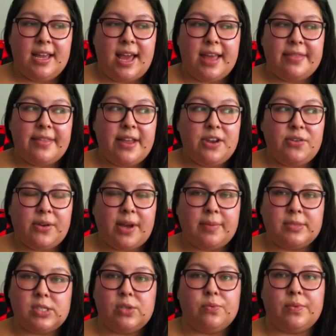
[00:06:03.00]
And then you
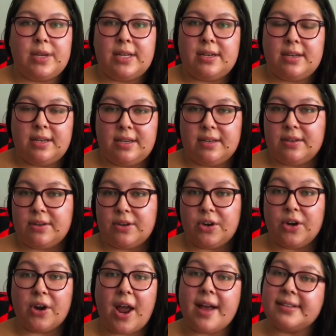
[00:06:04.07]
come to read
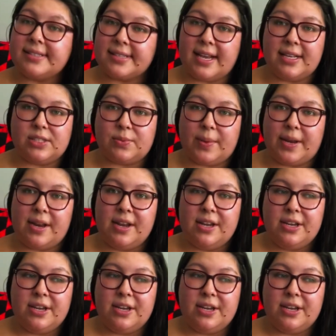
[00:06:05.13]
her essays when